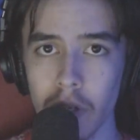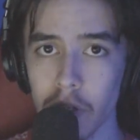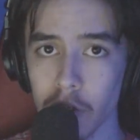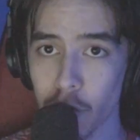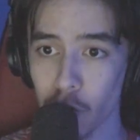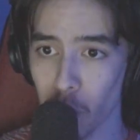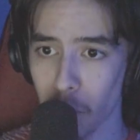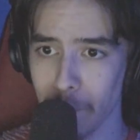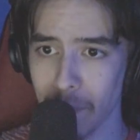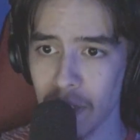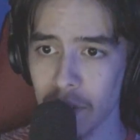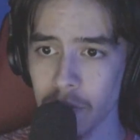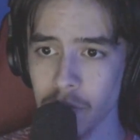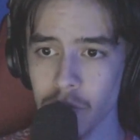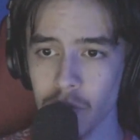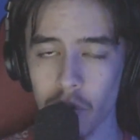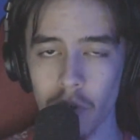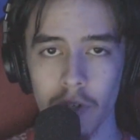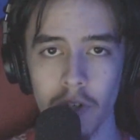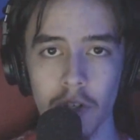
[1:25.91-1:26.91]
Your
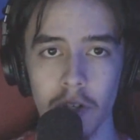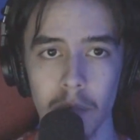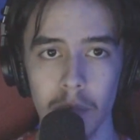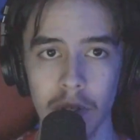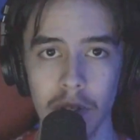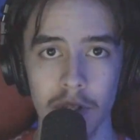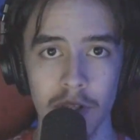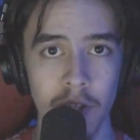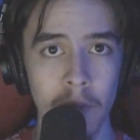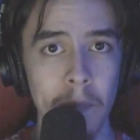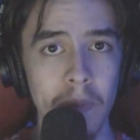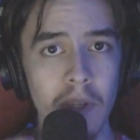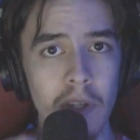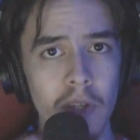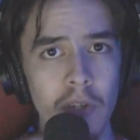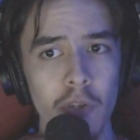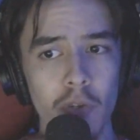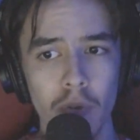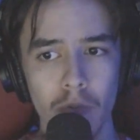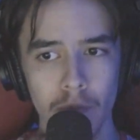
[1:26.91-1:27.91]
mids are going to be
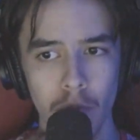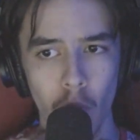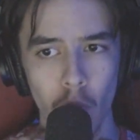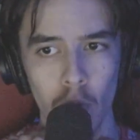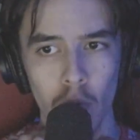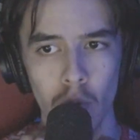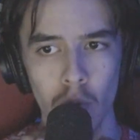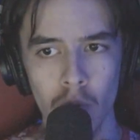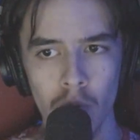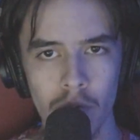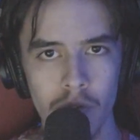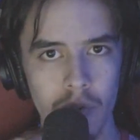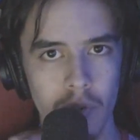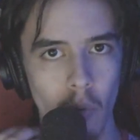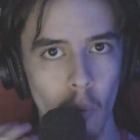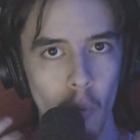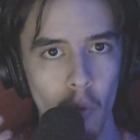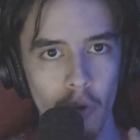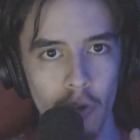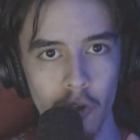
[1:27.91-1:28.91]
typically your vocals
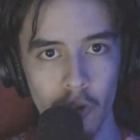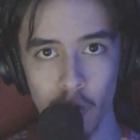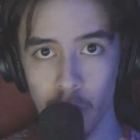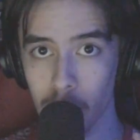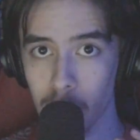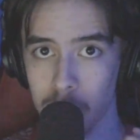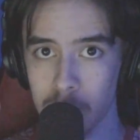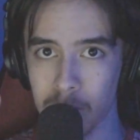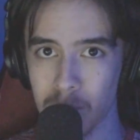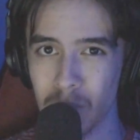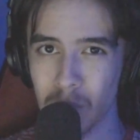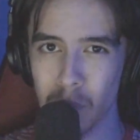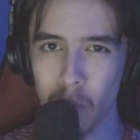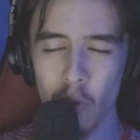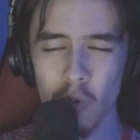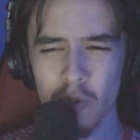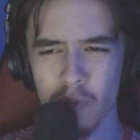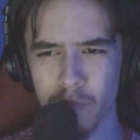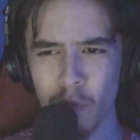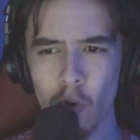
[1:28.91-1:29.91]
or your
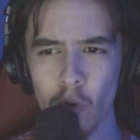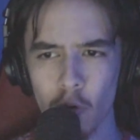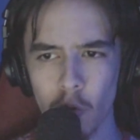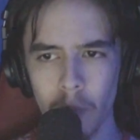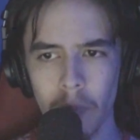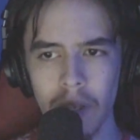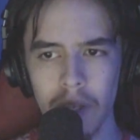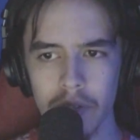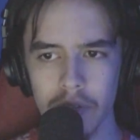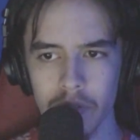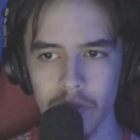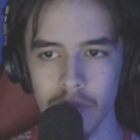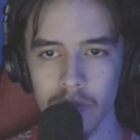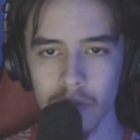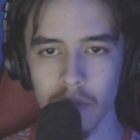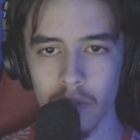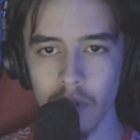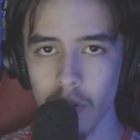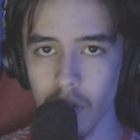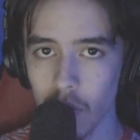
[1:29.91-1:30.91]
most vocal
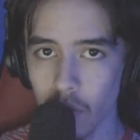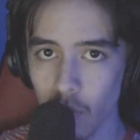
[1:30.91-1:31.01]
basses.